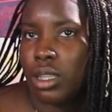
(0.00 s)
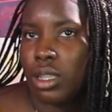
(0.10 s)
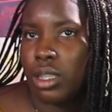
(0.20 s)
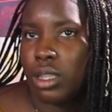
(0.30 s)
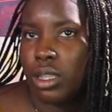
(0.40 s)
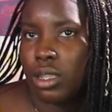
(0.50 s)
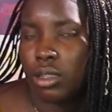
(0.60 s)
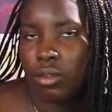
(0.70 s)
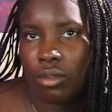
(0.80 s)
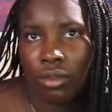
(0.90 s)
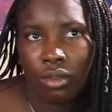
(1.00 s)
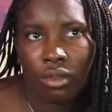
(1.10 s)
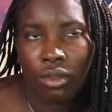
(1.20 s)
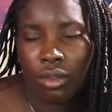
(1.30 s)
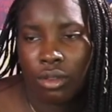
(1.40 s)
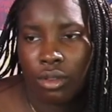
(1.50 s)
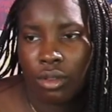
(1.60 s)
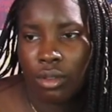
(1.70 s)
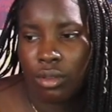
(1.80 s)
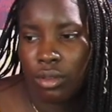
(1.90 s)

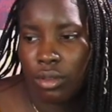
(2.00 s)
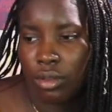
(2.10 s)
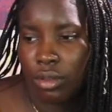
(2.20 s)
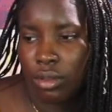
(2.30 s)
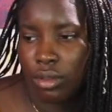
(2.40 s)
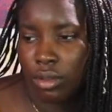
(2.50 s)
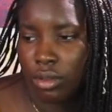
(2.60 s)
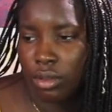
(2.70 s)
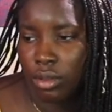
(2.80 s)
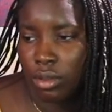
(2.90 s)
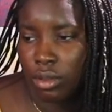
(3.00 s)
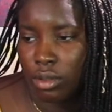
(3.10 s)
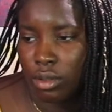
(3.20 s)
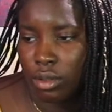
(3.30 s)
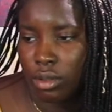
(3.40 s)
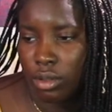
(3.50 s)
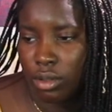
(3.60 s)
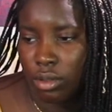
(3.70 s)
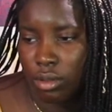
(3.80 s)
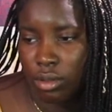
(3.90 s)

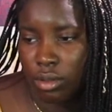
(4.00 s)
[no speech]